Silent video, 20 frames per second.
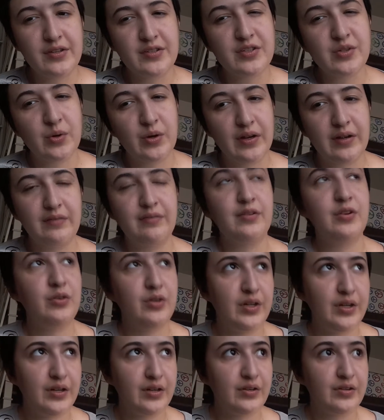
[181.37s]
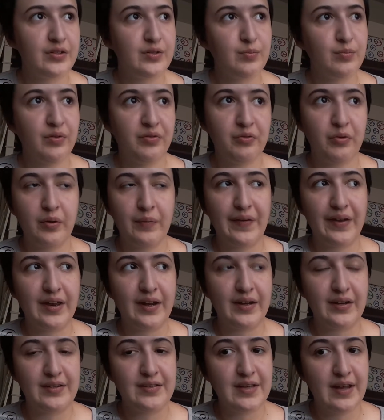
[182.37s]
the story of New Year's before we
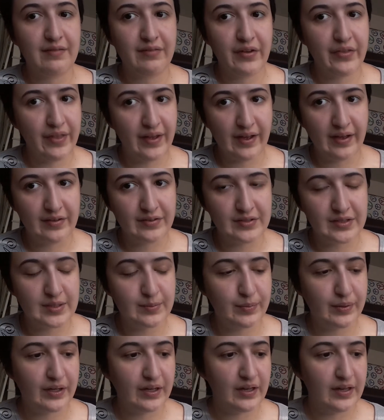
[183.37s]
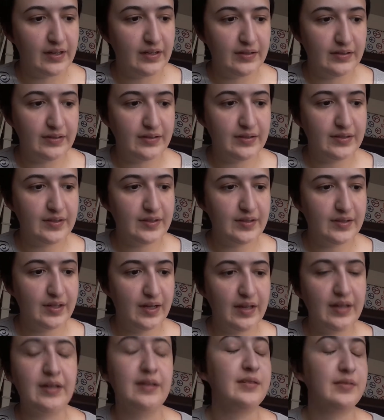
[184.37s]
get into everything else because
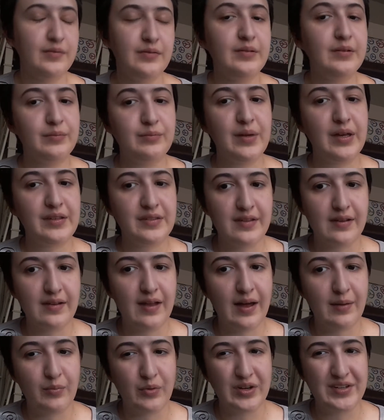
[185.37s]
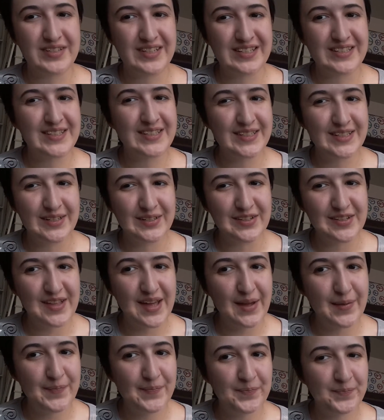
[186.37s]
it makes a lot more sense to do
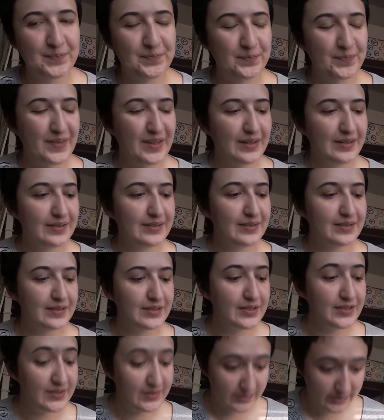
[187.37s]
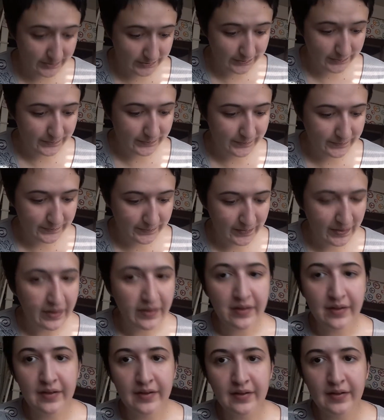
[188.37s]
that. So,
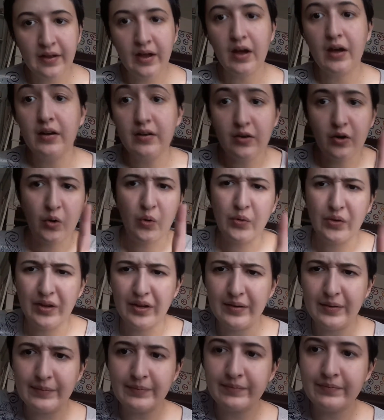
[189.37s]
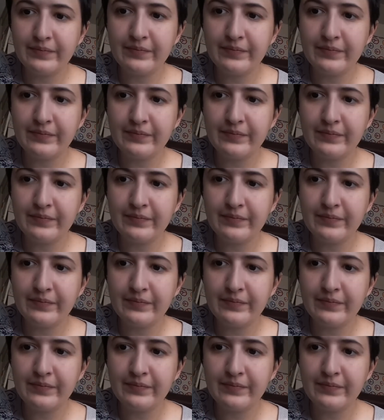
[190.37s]
hold on.